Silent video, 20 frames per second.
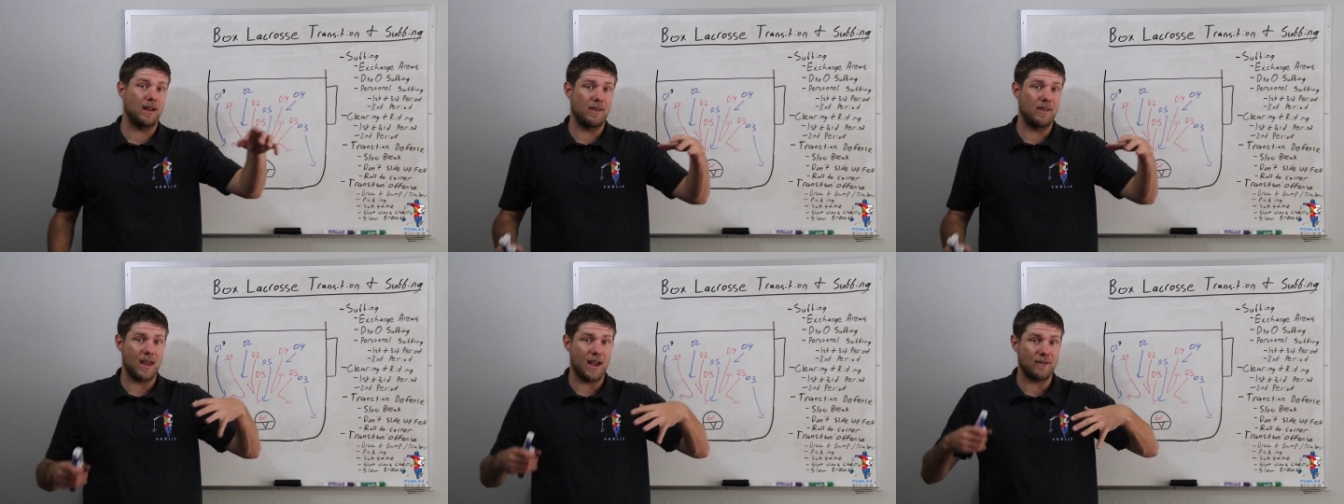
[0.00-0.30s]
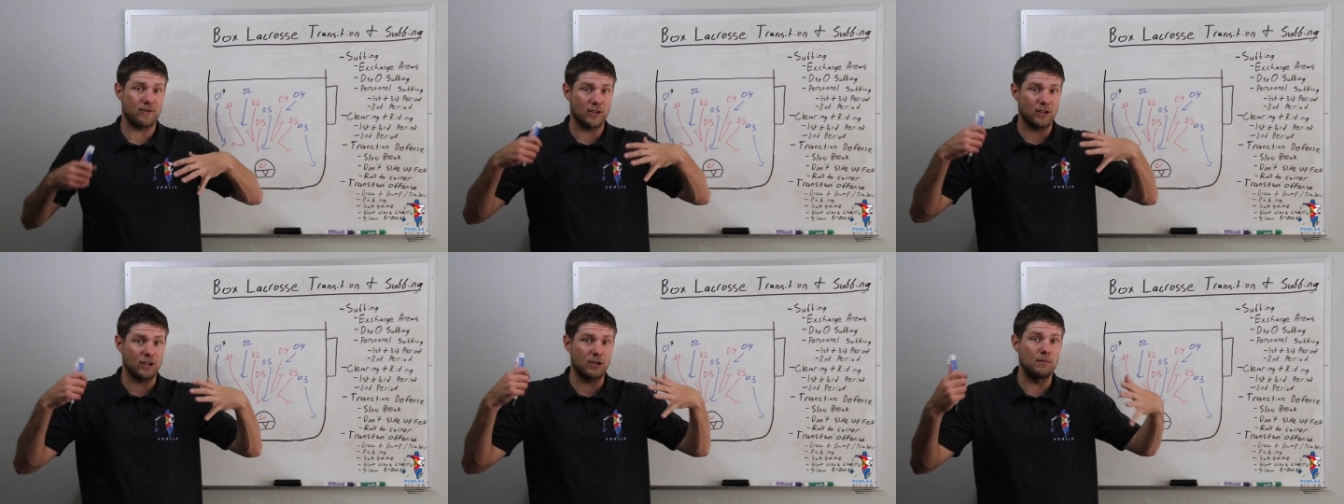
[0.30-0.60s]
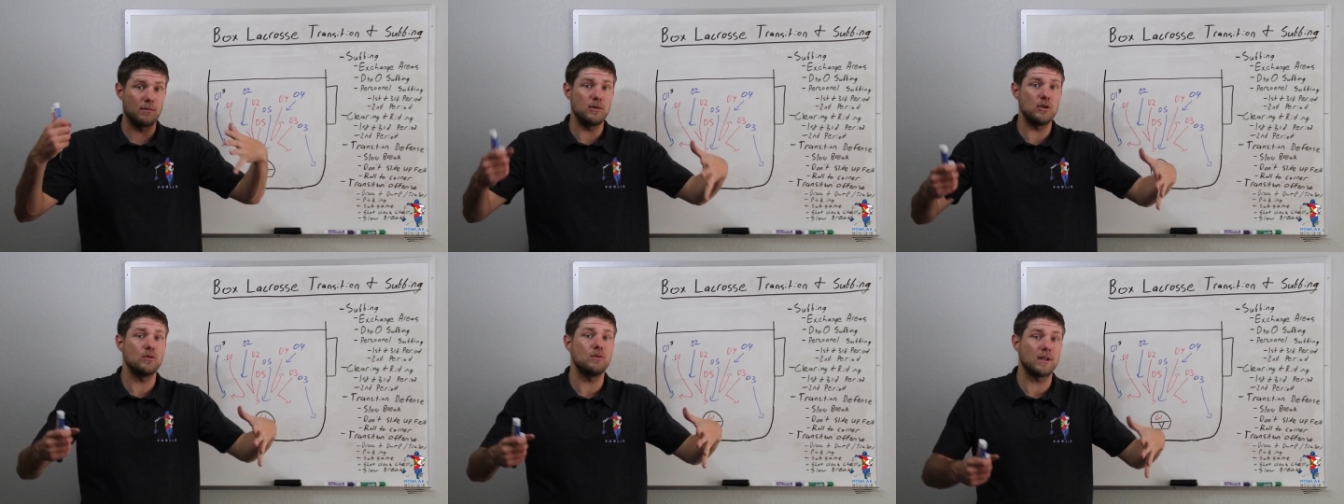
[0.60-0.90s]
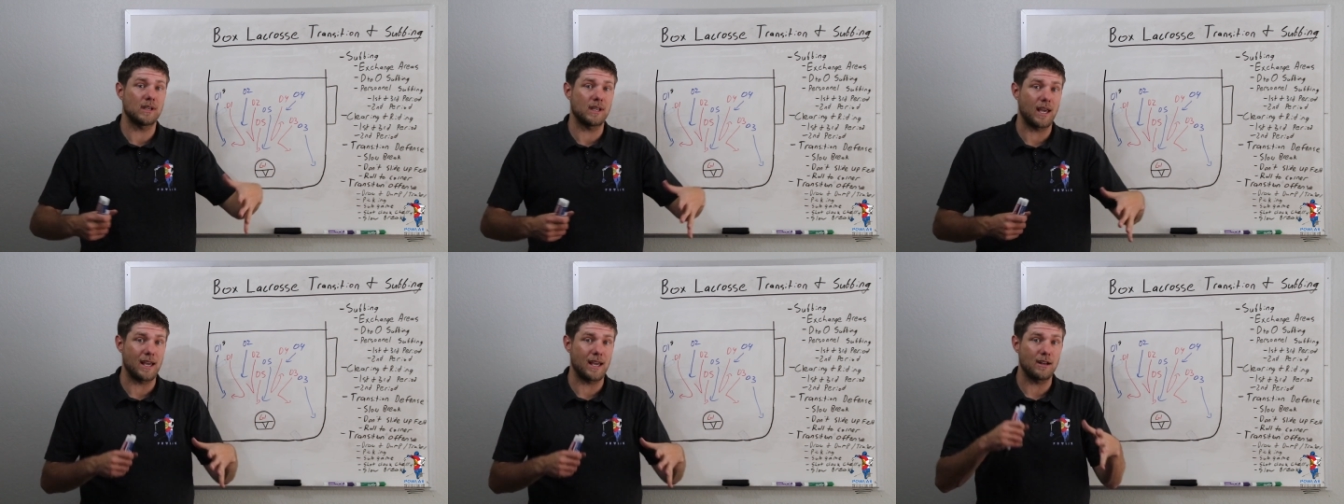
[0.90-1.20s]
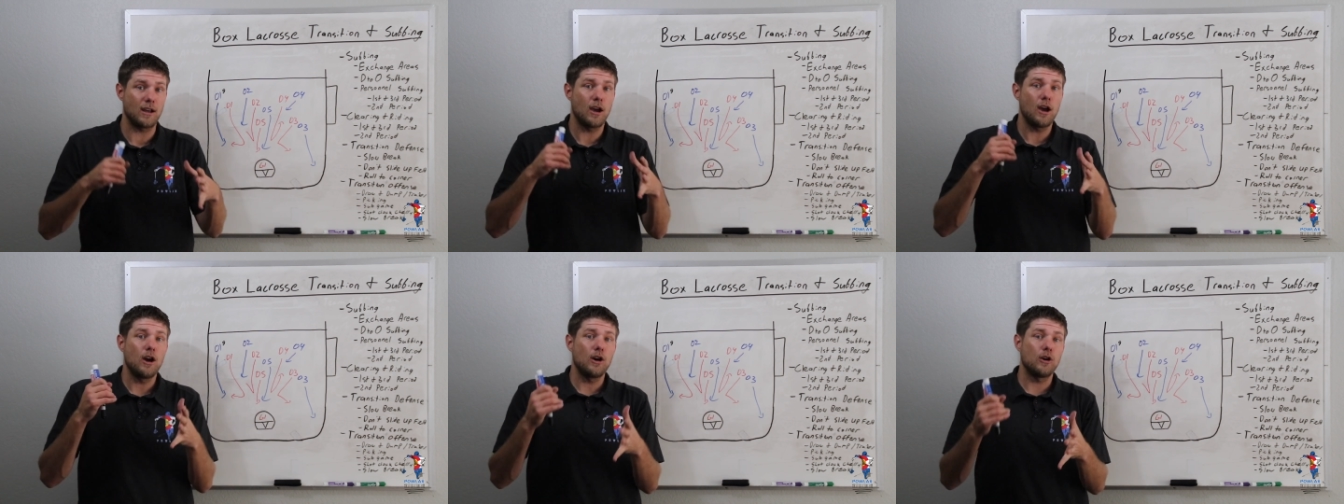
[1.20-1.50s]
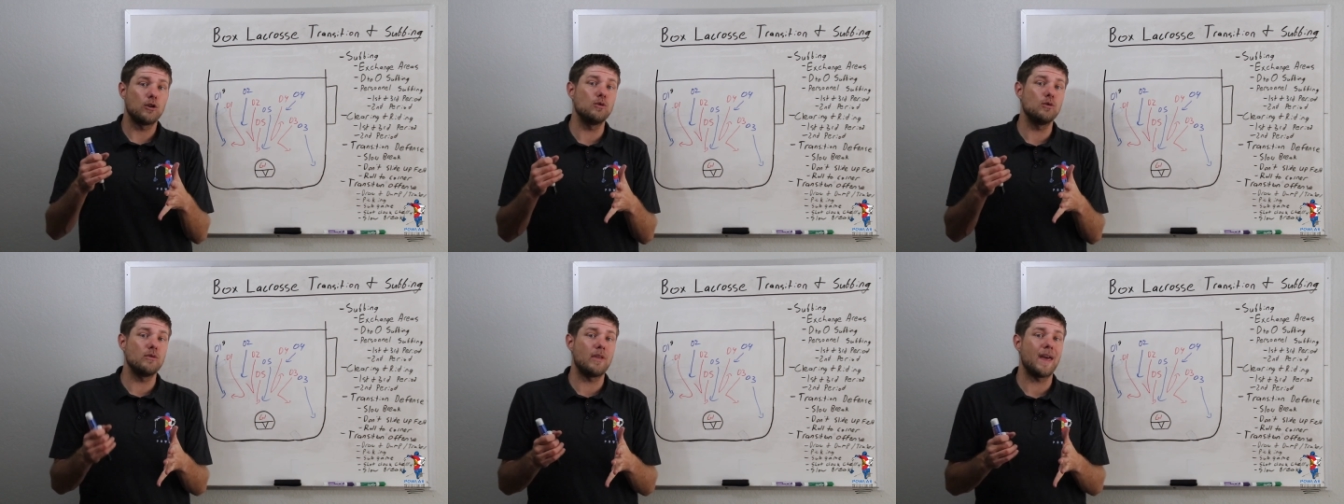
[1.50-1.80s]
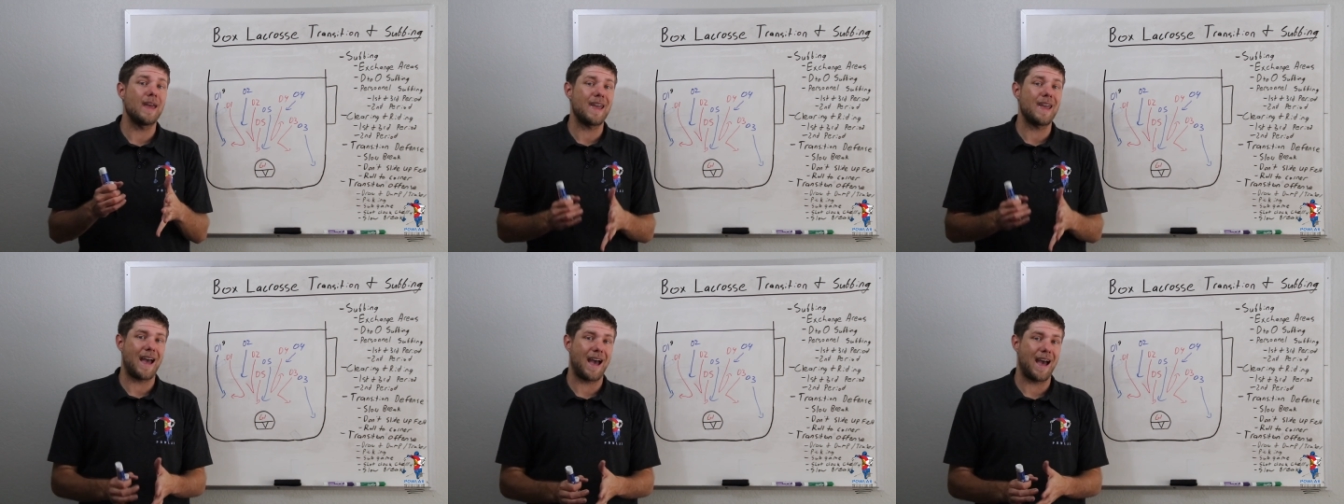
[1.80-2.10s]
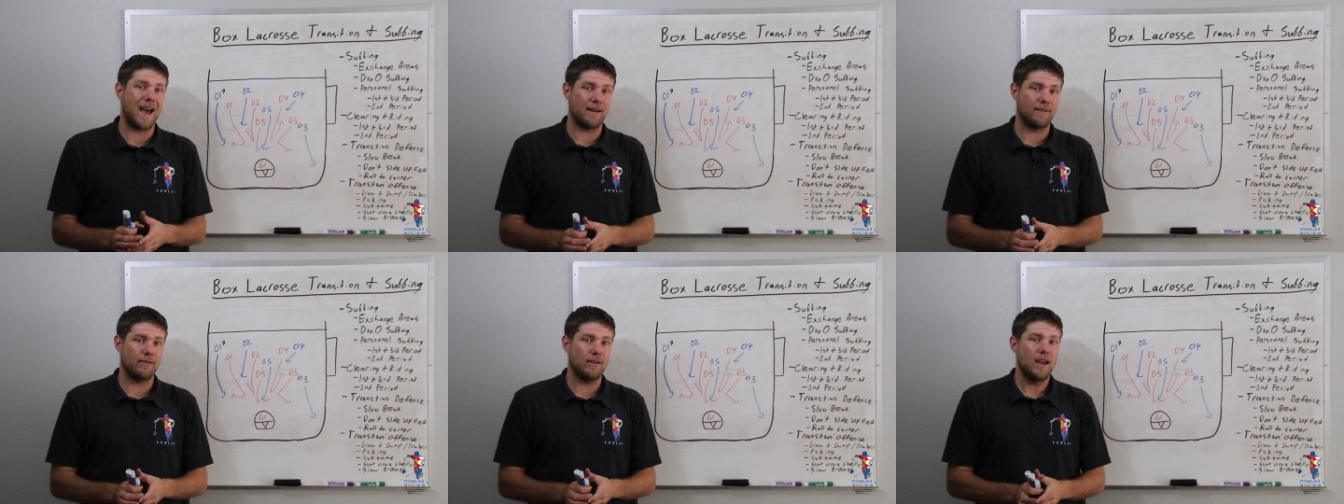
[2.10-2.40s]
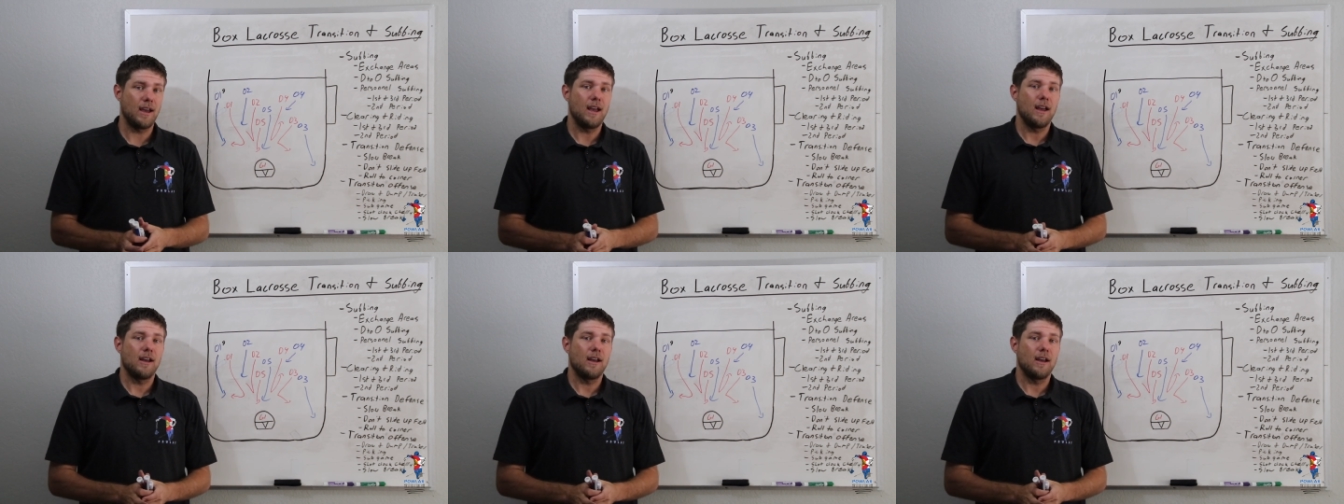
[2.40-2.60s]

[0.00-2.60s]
And they have to communicate who they have.